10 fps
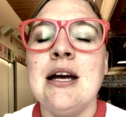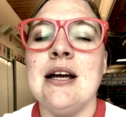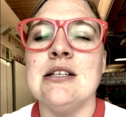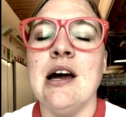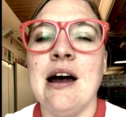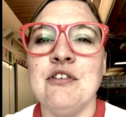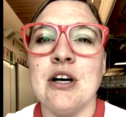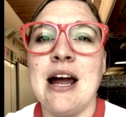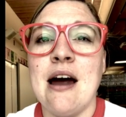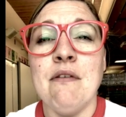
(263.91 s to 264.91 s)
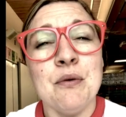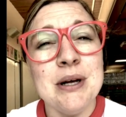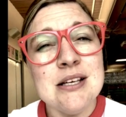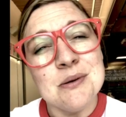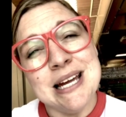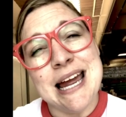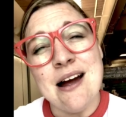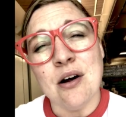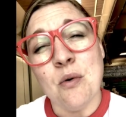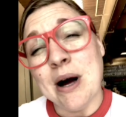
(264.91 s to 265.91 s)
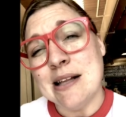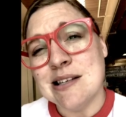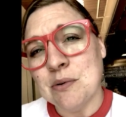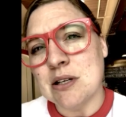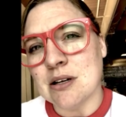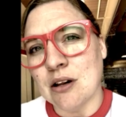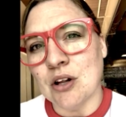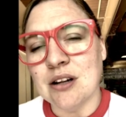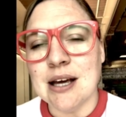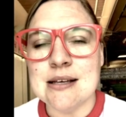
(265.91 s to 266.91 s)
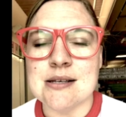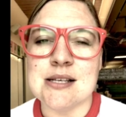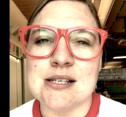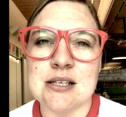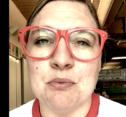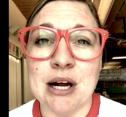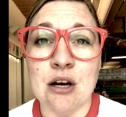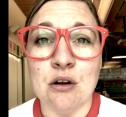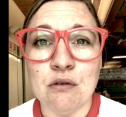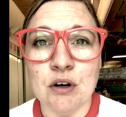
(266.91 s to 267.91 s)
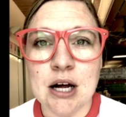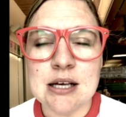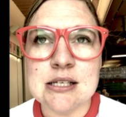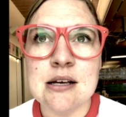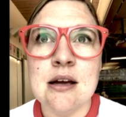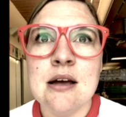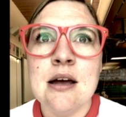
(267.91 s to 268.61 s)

until after I have 3, so I can't quite see what it's going to look like since this is brand new for us.